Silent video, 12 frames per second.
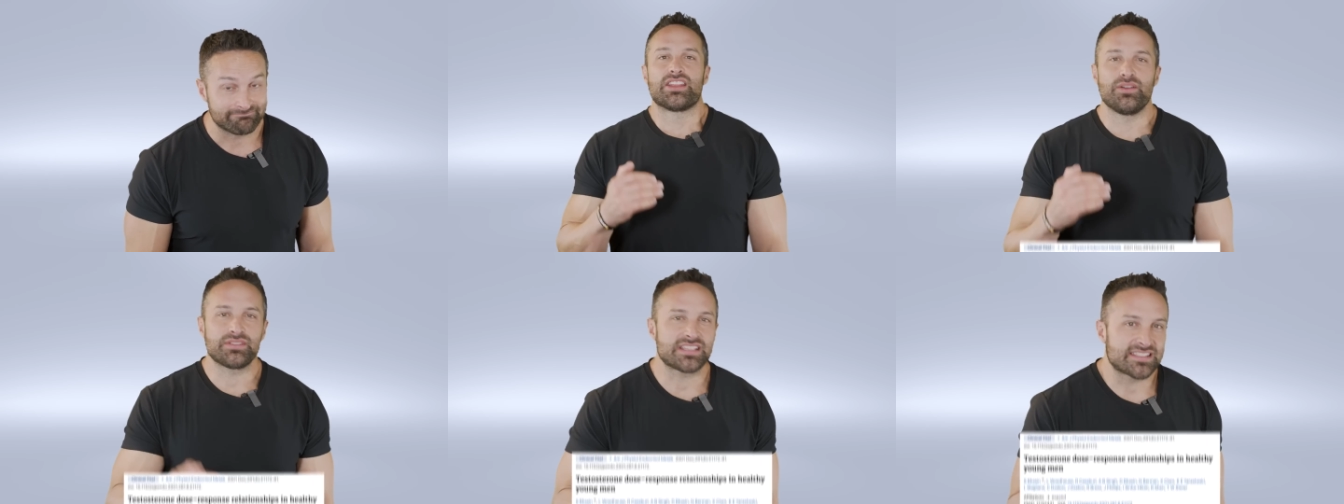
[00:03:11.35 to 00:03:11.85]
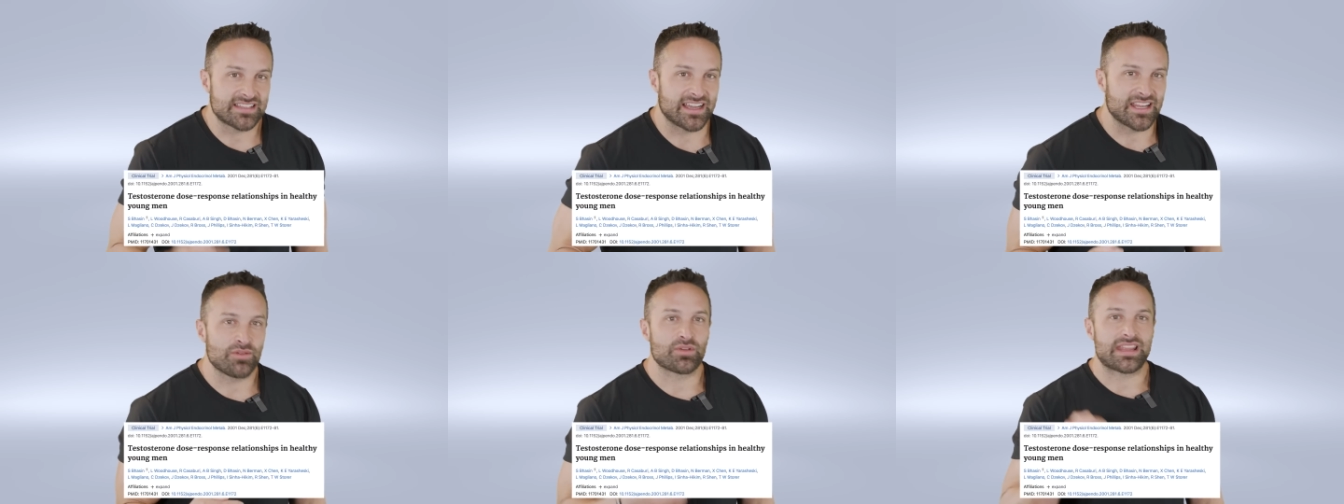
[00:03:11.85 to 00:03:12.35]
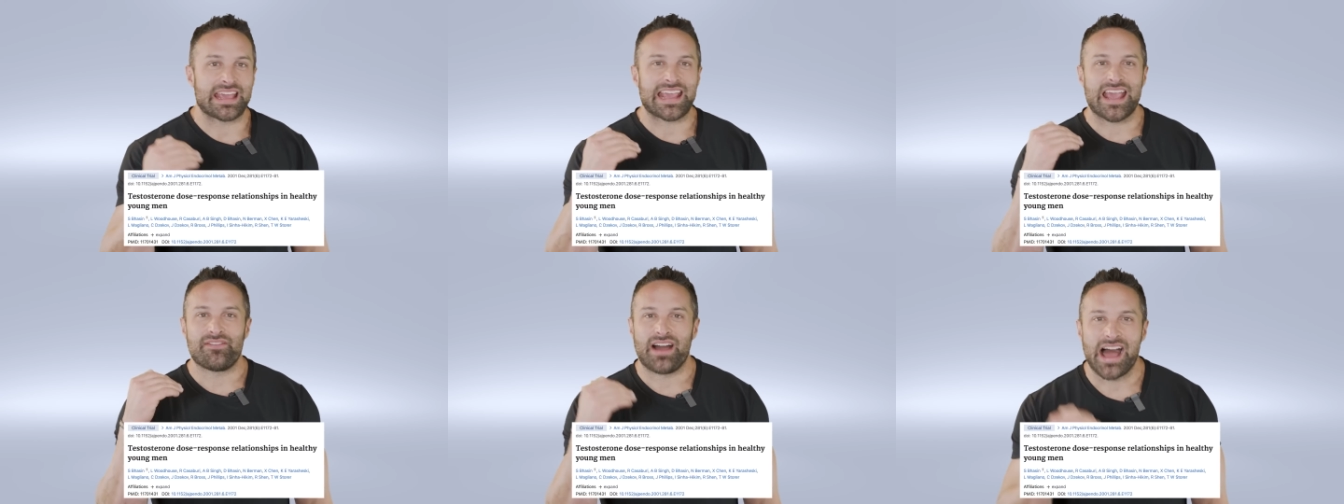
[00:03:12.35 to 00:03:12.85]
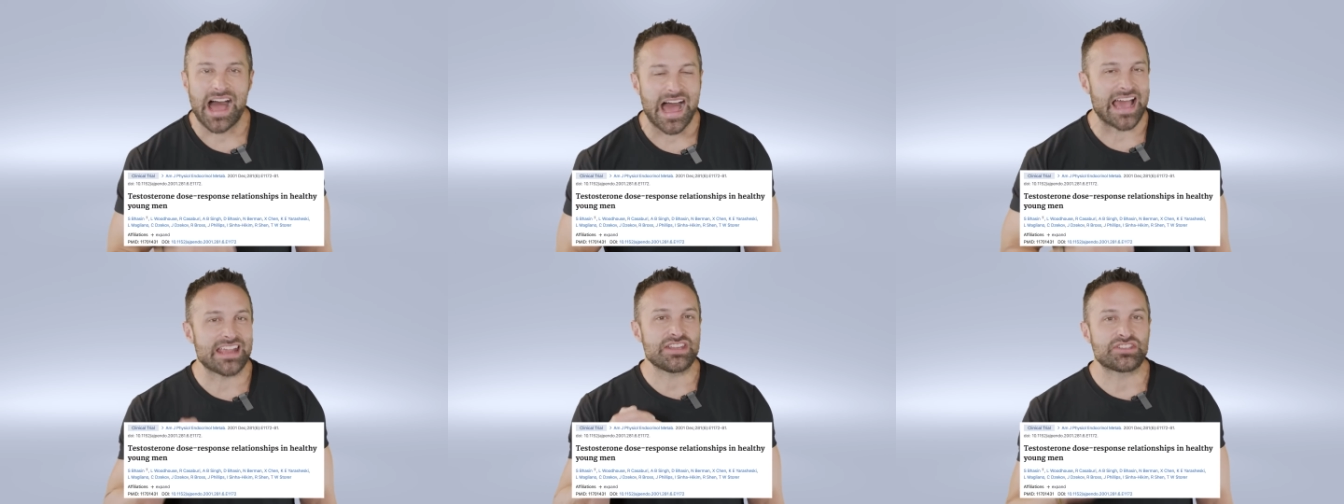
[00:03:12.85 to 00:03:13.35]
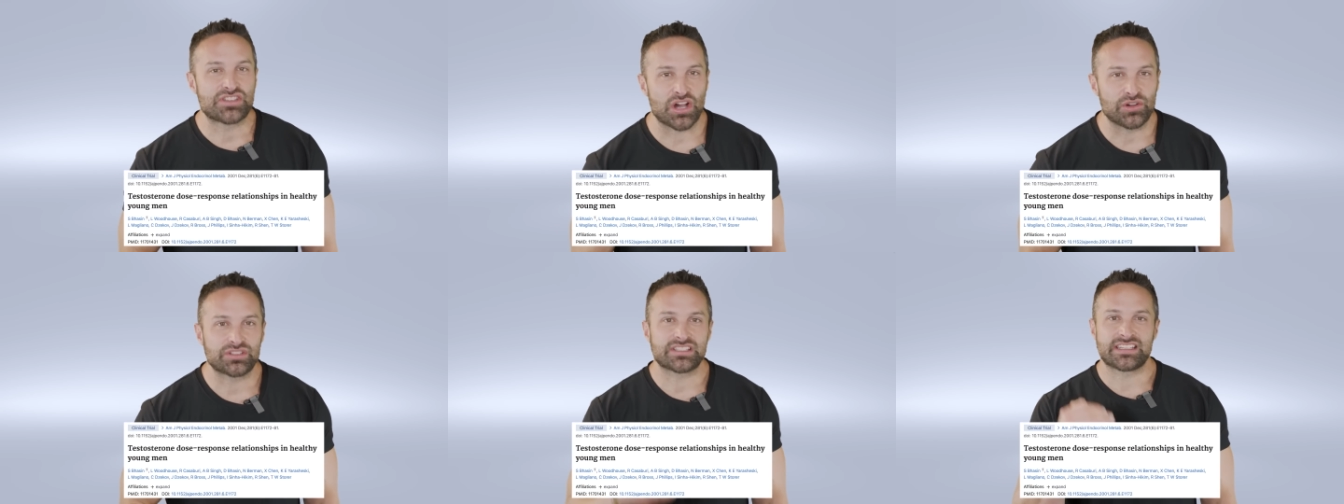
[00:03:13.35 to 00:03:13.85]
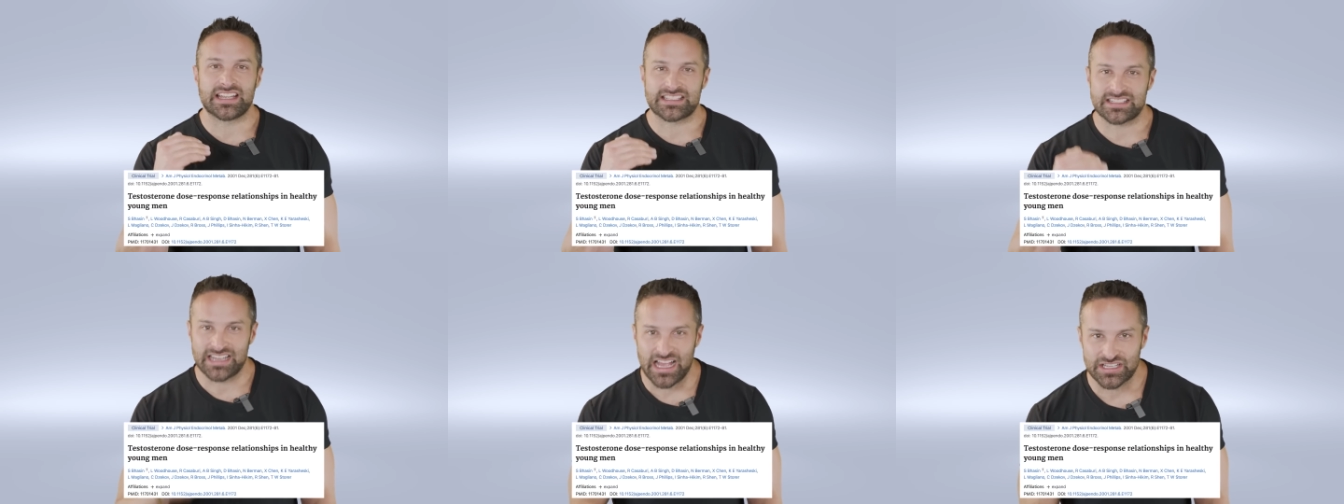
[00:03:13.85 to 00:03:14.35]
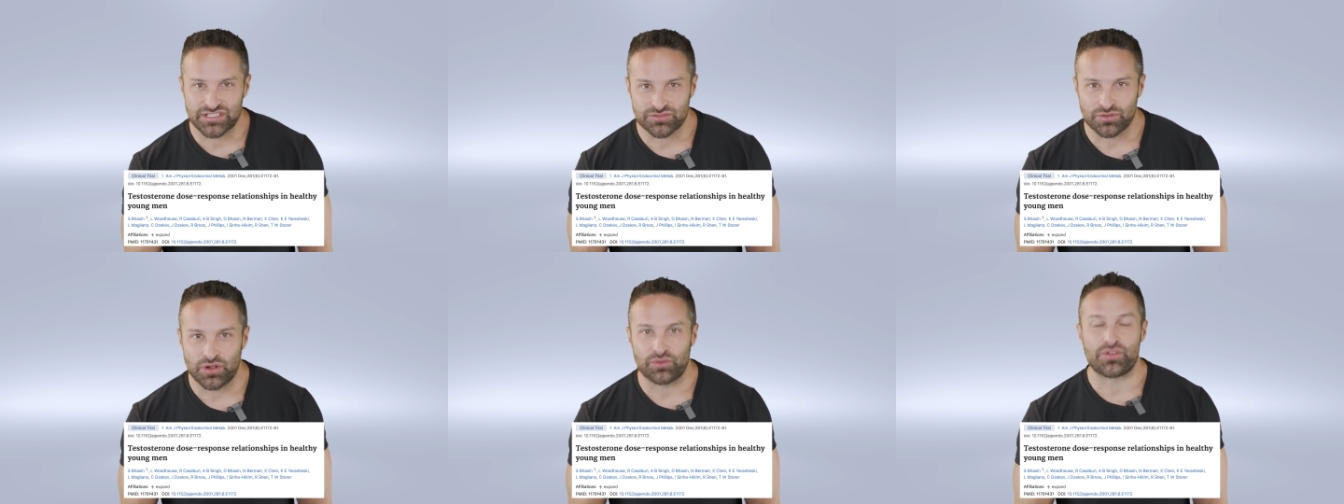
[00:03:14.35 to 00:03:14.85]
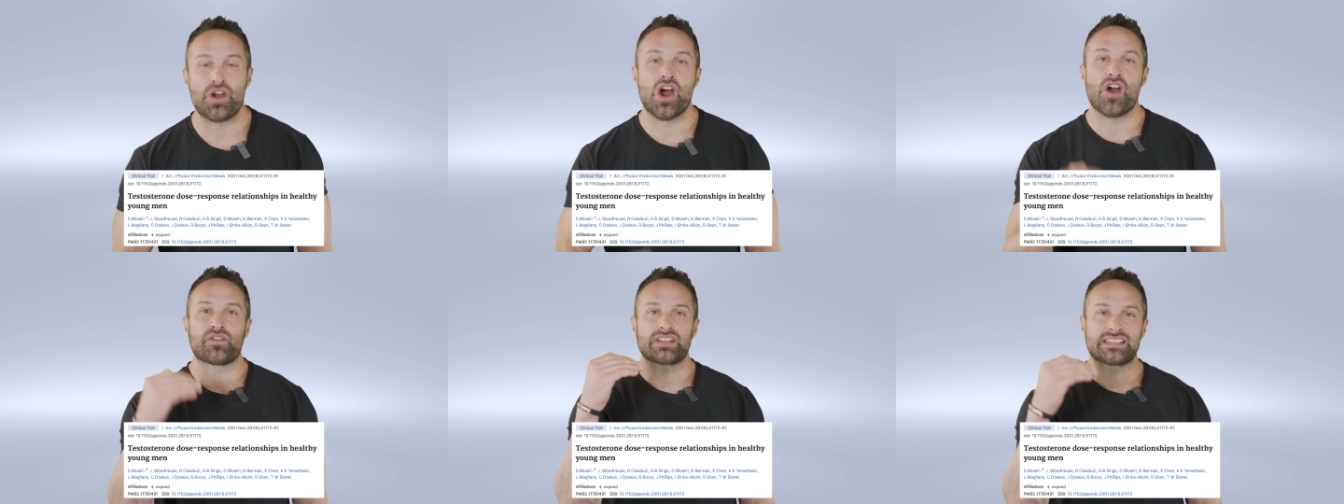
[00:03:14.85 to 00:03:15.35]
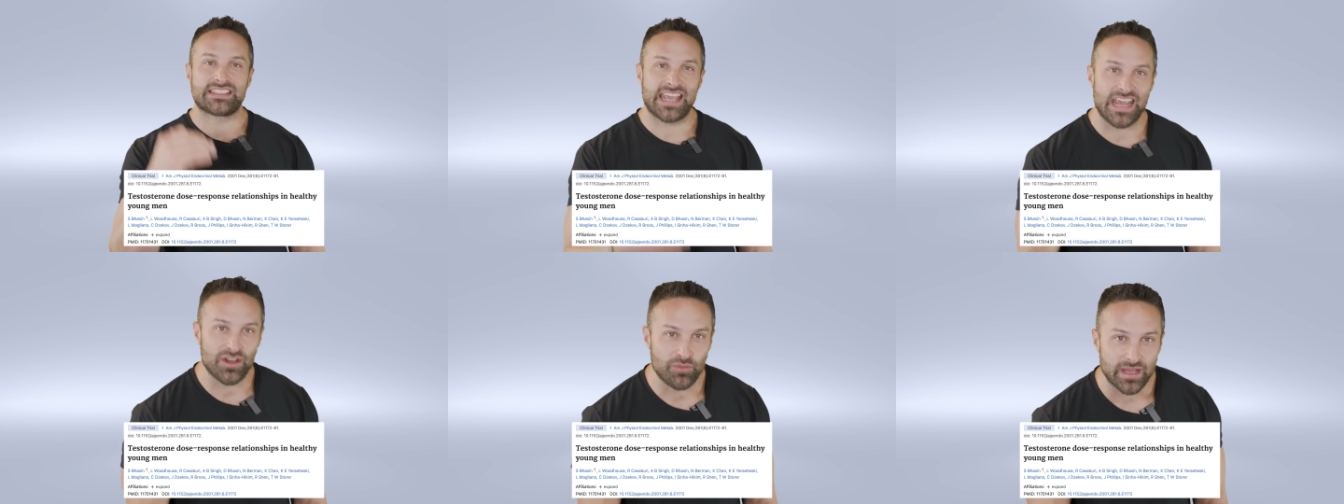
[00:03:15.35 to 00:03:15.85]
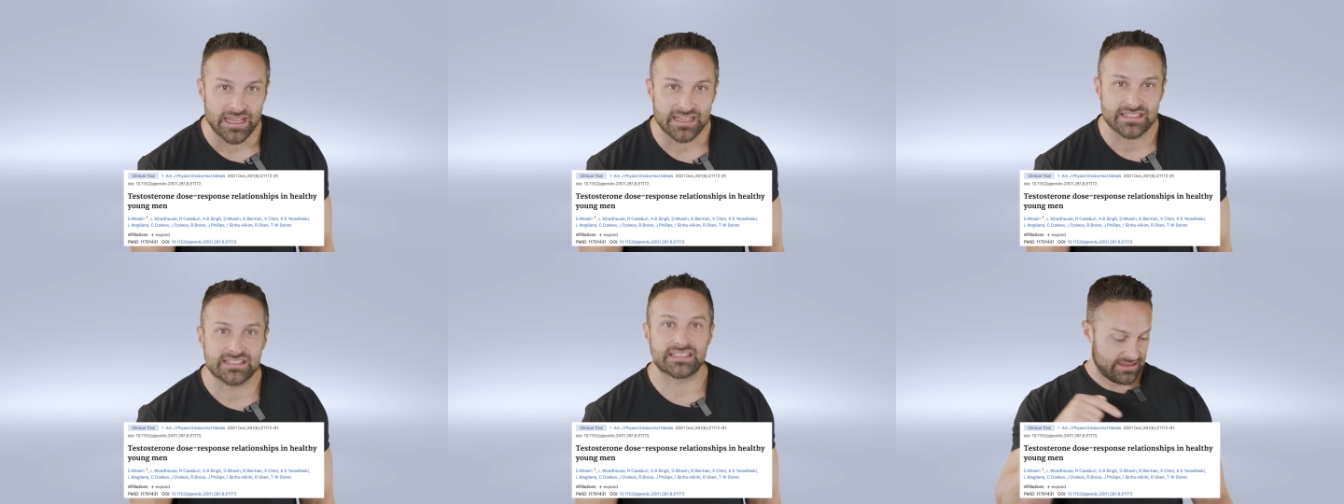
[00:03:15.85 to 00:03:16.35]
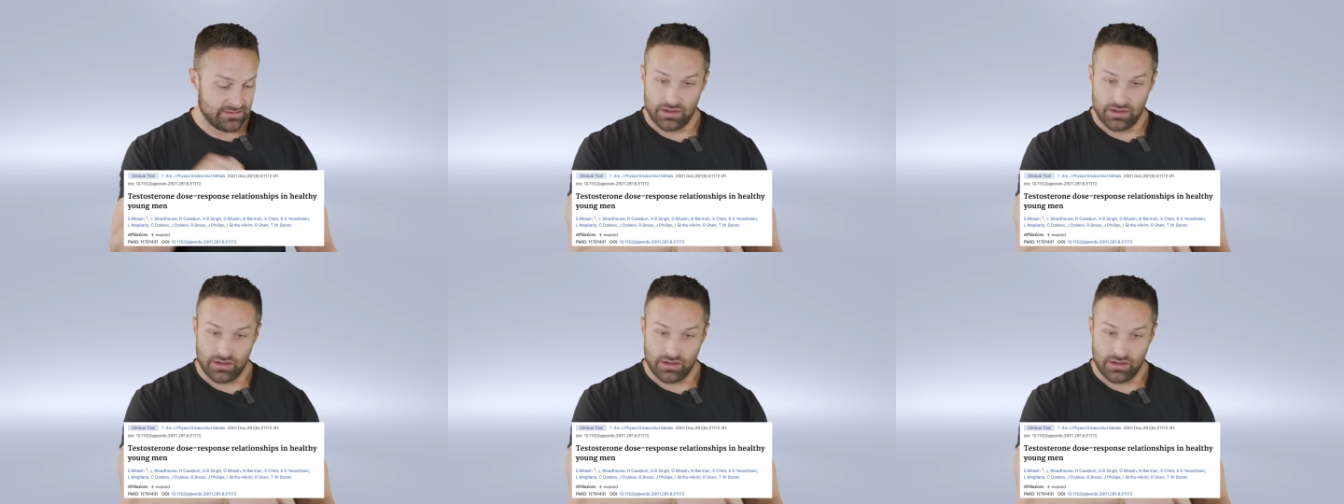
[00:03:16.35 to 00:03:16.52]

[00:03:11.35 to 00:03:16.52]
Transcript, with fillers: There was a study where they gave high dose testosterone over 10 weeks.